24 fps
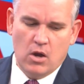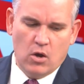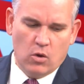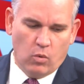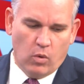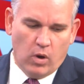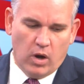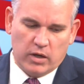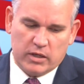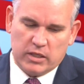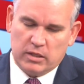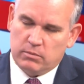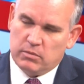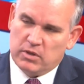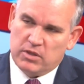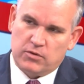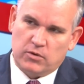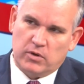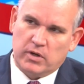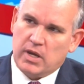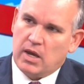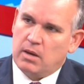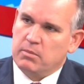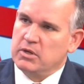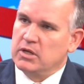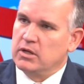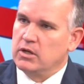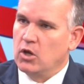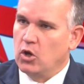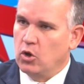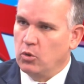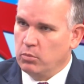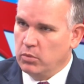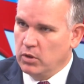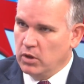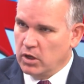walking me through, got me a
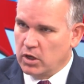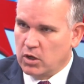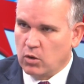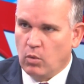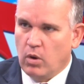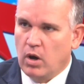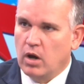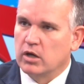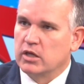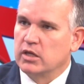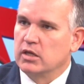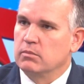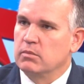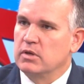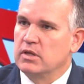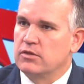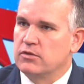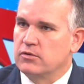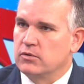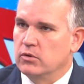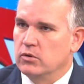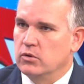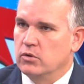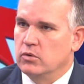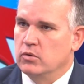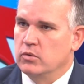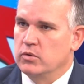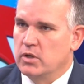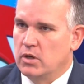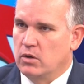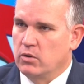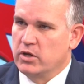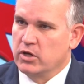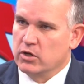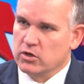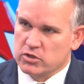notebook, walking me through, you
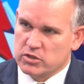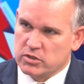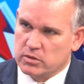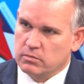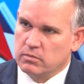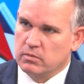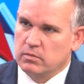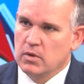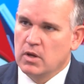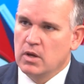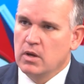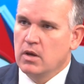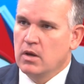know, here's some